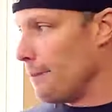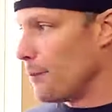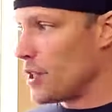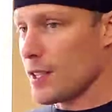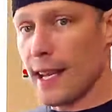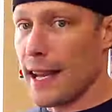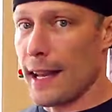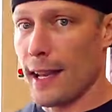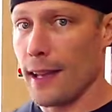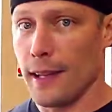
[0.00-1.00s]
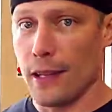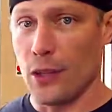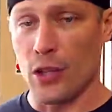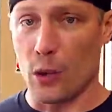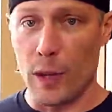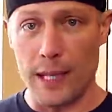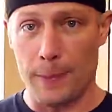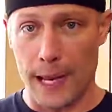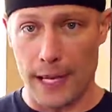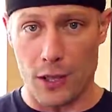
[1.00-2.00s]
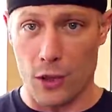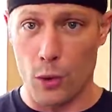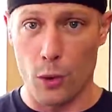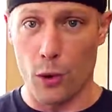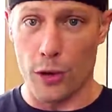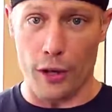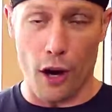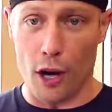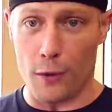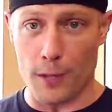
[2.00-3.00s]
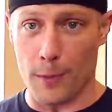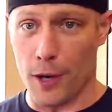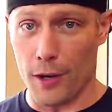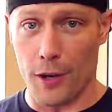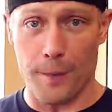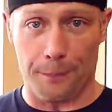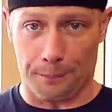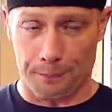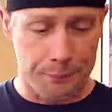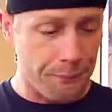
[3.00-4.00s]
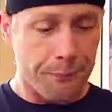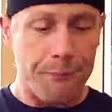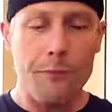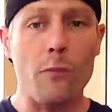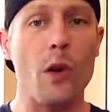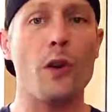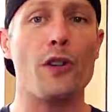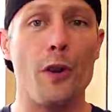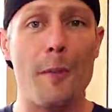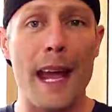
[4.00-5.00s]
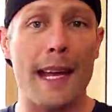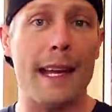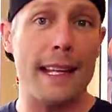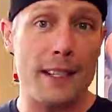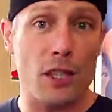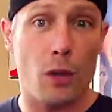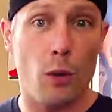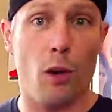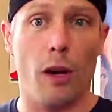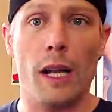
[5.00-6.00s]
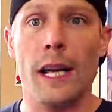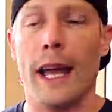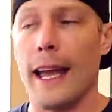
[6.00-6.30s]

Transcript: just like your squeeze page tool or your autoresponder or your domain, it's a tool.